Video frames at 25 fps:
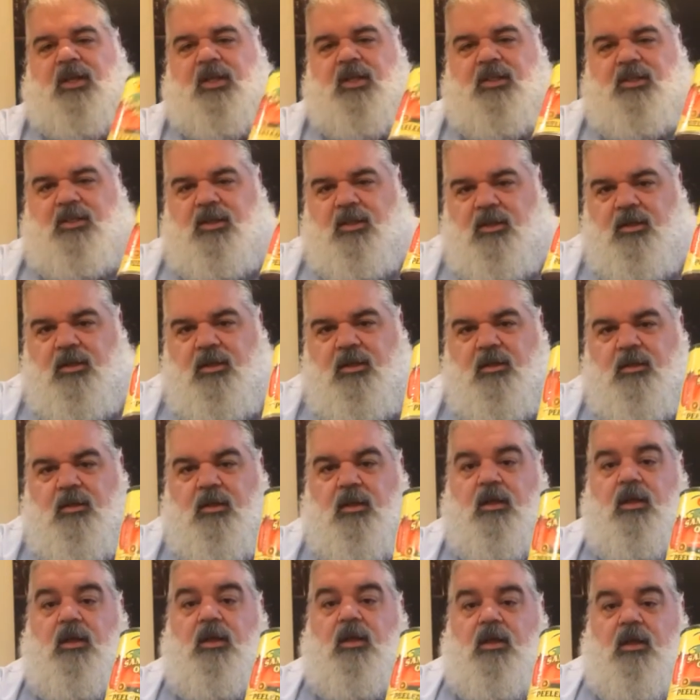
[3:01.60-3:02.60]
listen,
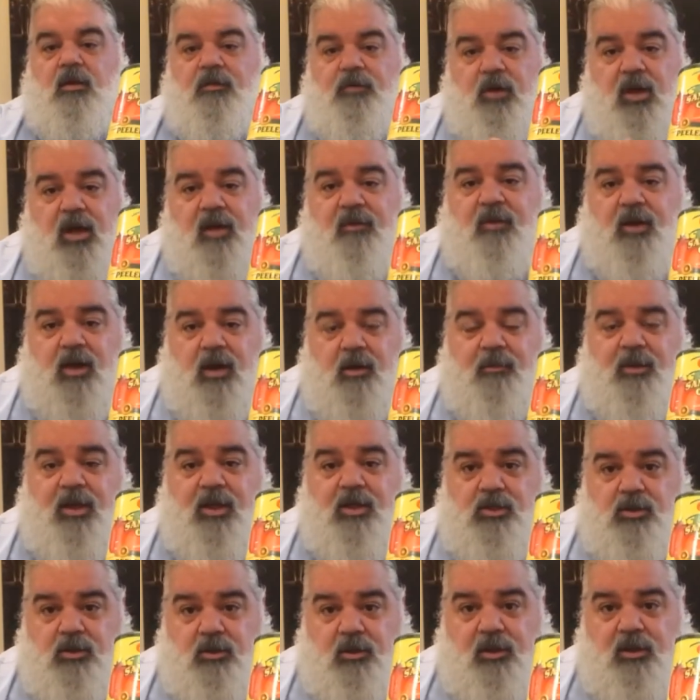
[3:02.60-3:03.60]
you're never going to
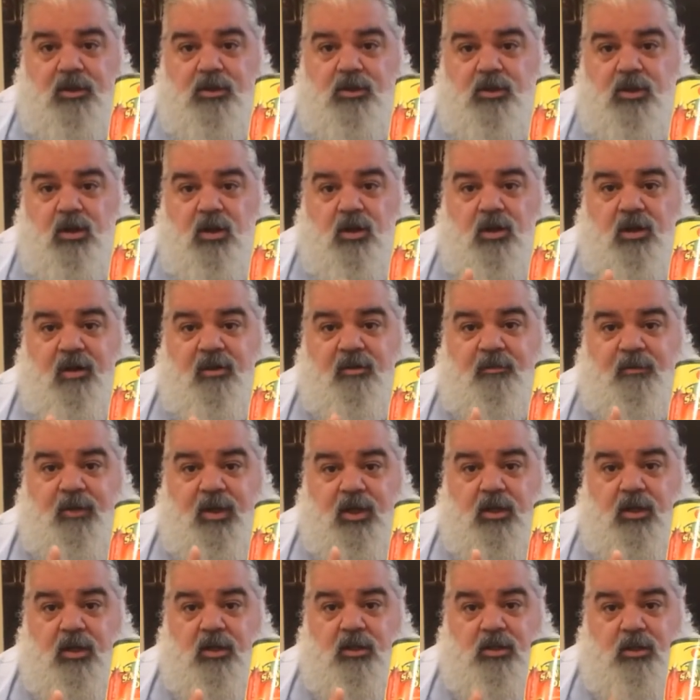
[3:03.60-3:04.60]
make sauce. You're going to ever
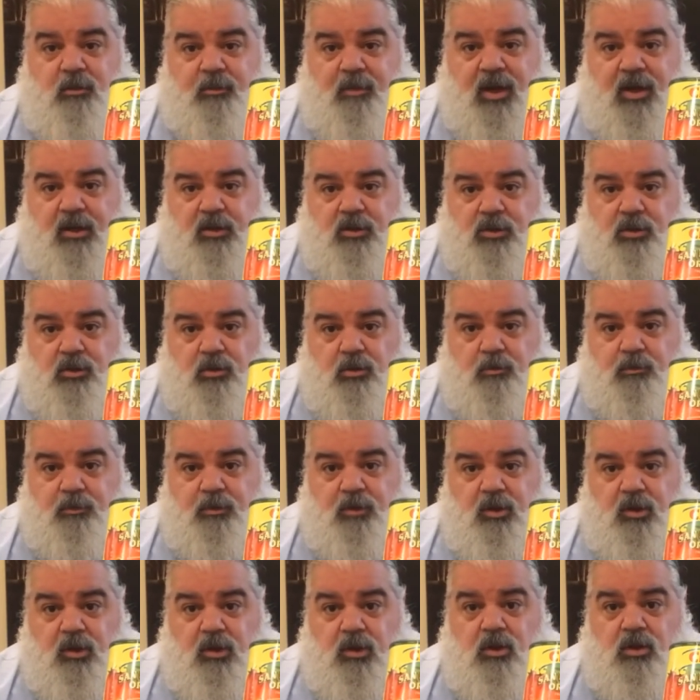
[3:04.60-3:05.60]
make tomato soup.
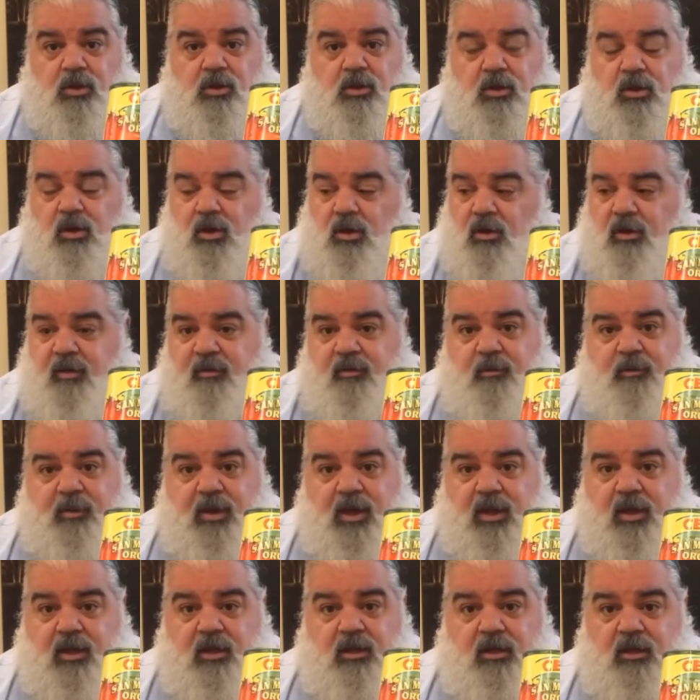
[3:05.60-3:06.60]
You're going to ever
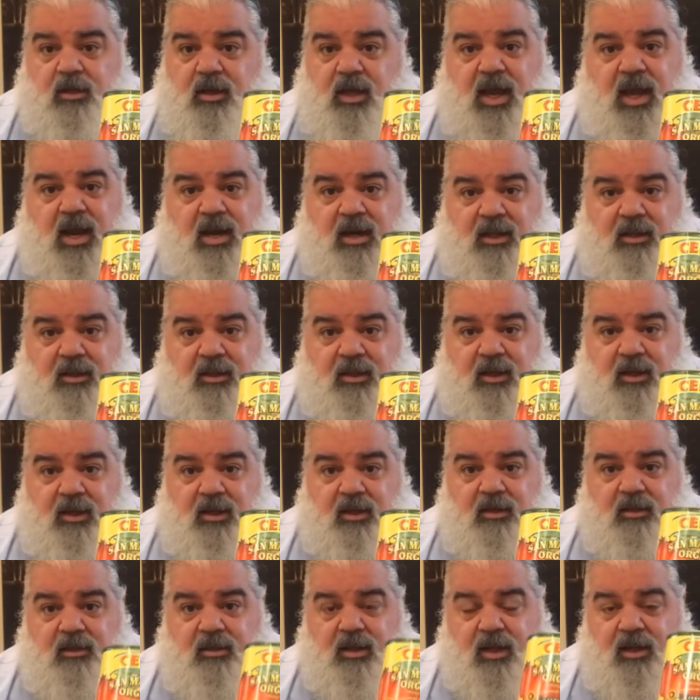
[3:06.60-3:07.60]
make anything
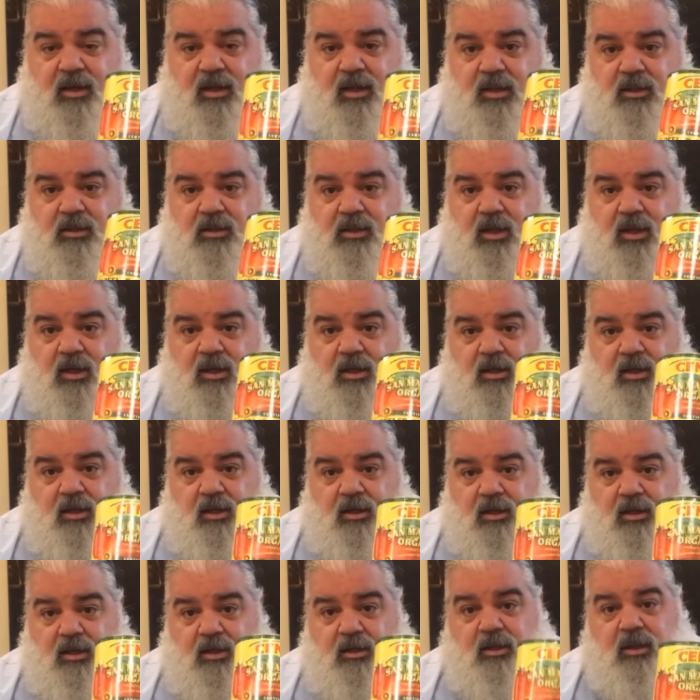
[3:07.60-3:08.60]
that needs a,
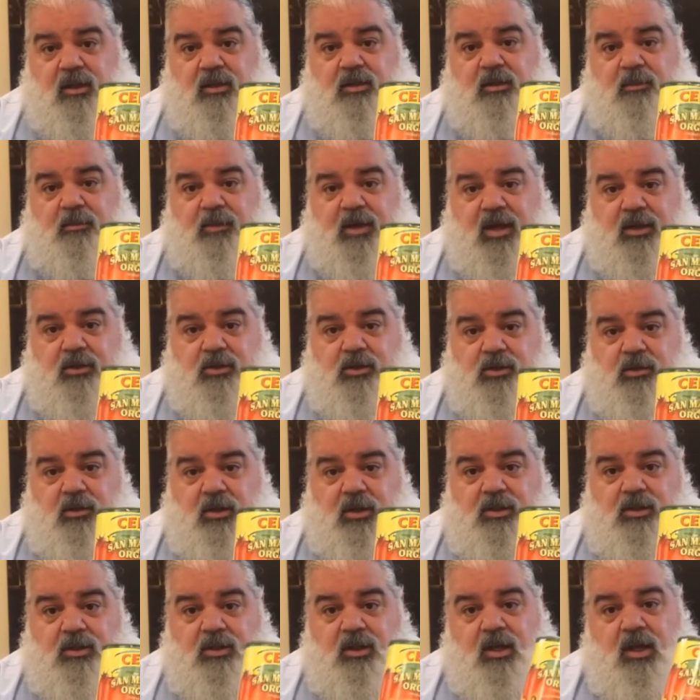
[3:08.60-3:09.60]
a, a tomato
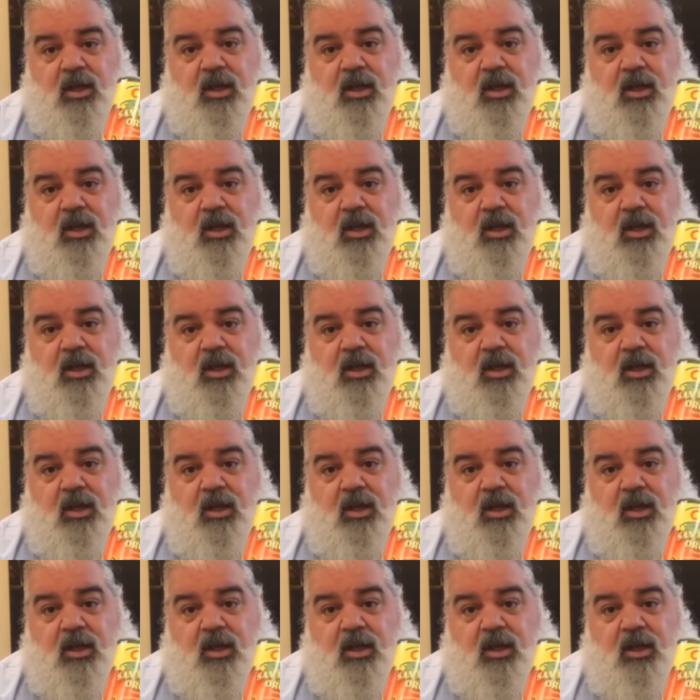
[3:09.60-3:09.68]
sauce